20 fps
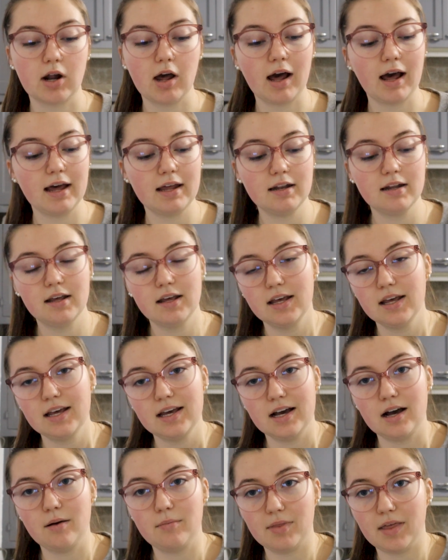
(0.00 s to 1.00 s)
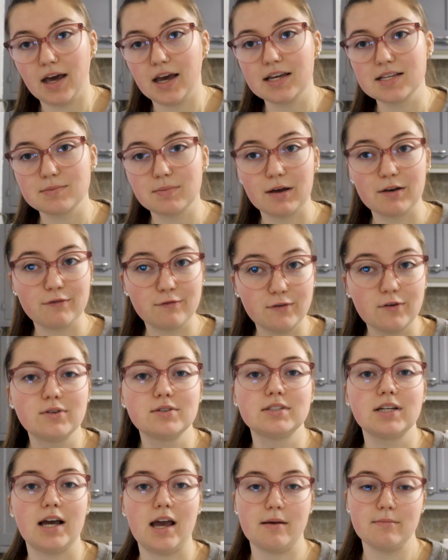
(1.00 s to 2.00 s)
or not. Um, that is my
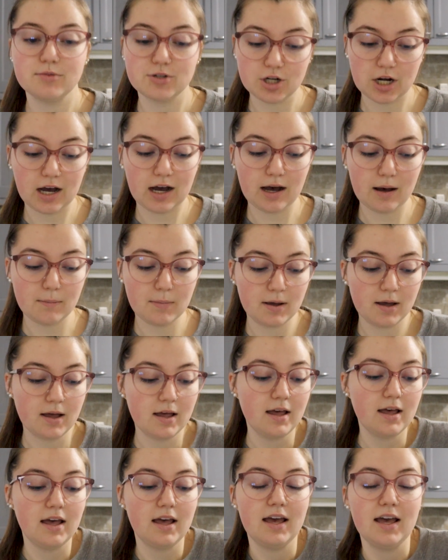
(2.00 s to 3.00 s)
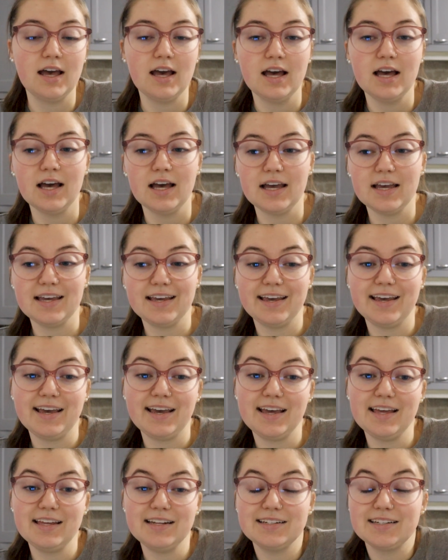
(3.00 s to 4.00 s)
full-time job.
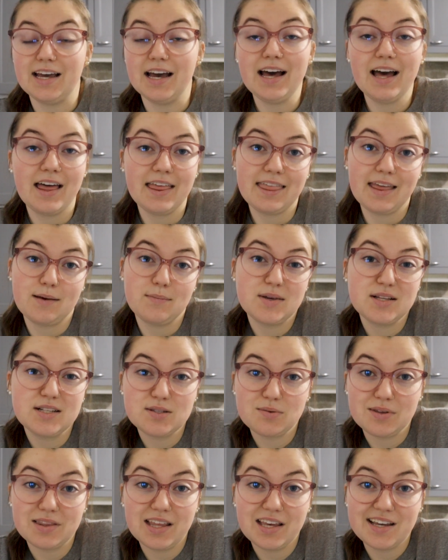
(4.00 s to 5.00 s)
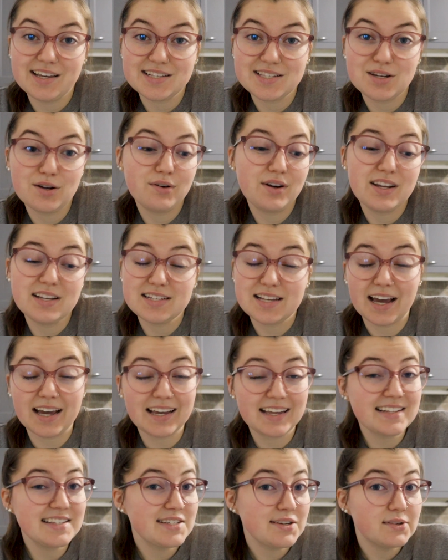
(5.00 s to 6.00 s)
And yeah, that means when they get snow days, I
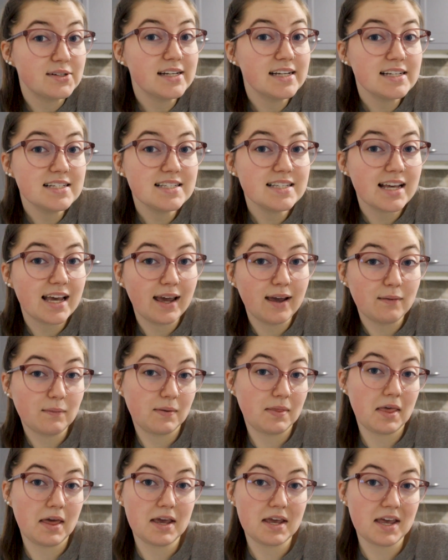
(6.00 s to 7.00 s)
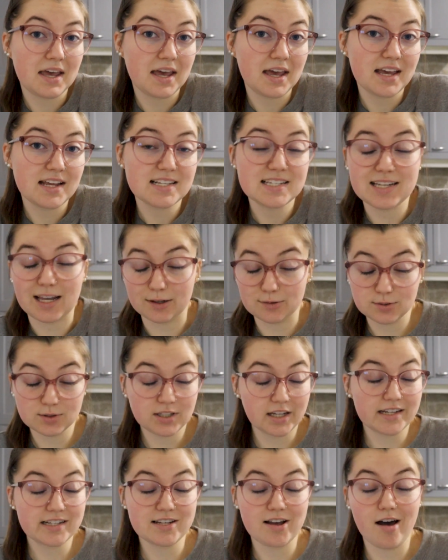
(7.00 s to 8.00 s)
get snow days. And when they get scheduled
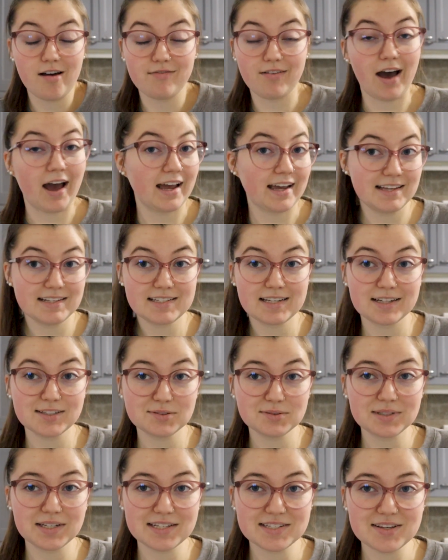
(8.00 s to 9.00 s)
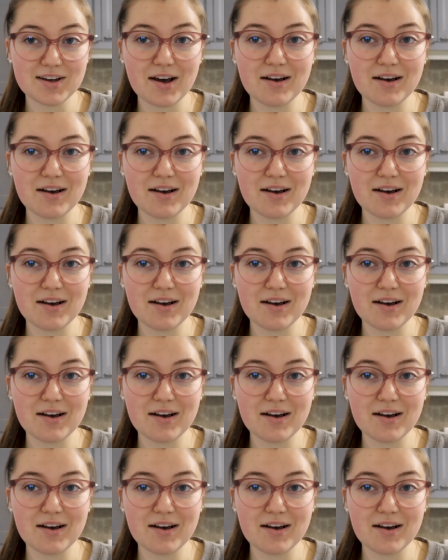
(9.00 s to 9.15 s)
days off, I get scheduled days